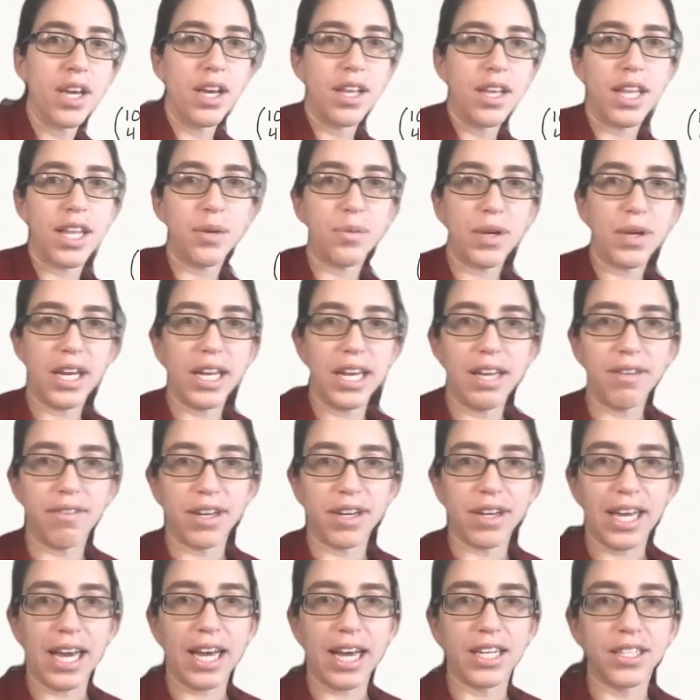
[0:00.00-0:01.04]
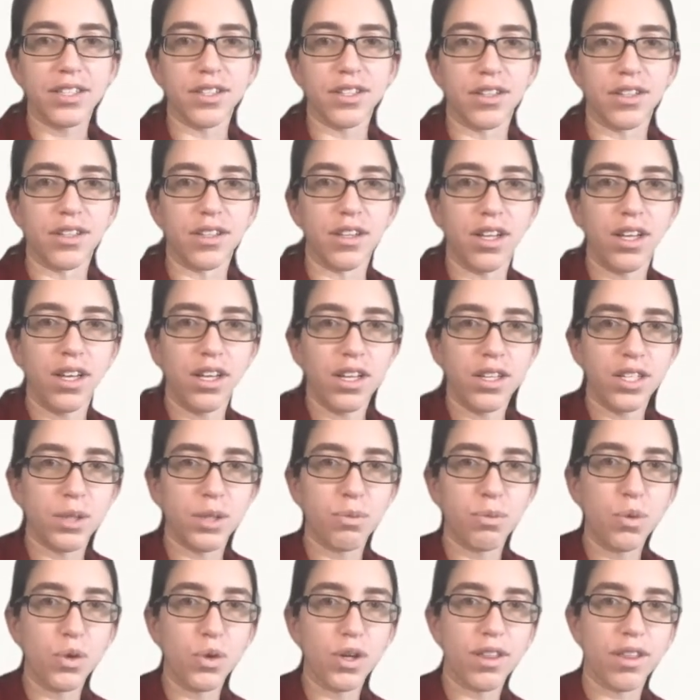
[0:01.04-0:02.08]
Then we can even cancel some
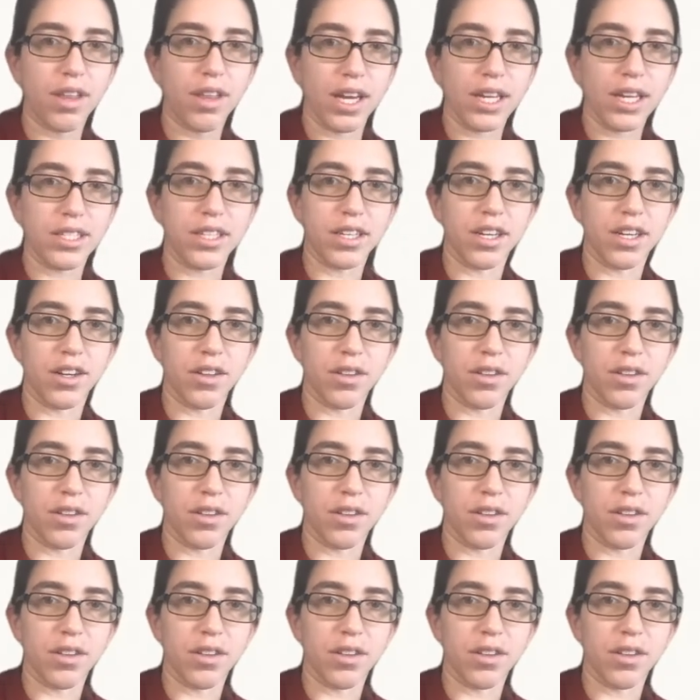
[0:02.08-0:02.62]
more things here.